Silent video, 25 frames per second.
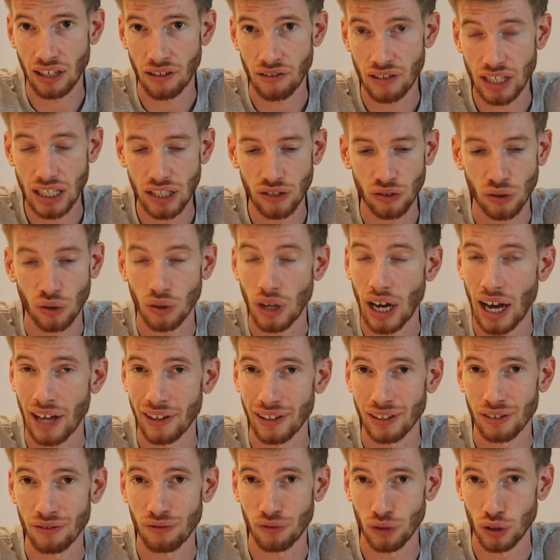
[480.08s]
of things, or
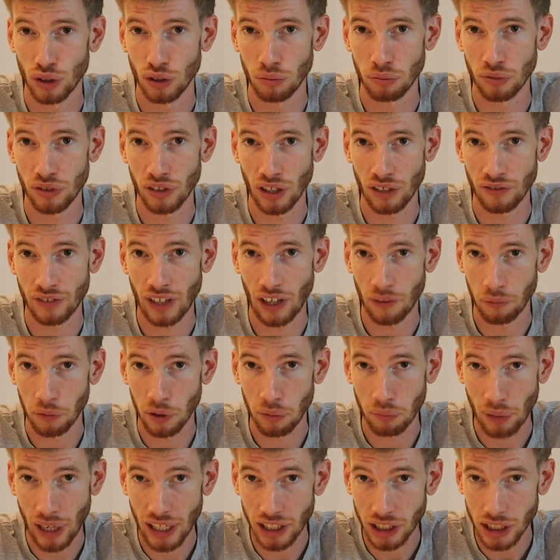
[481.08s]
other forms of
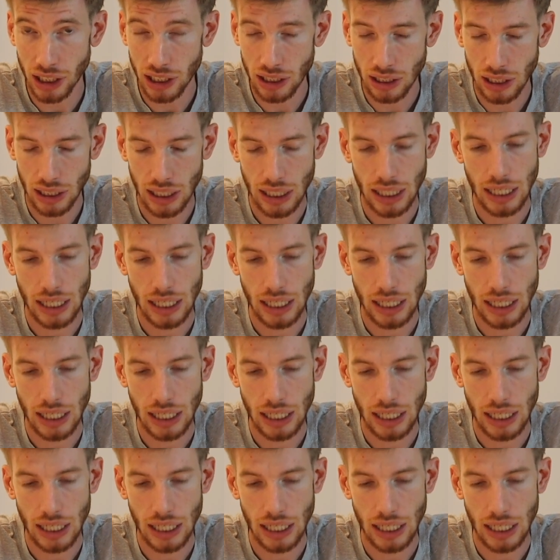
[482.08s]
government pension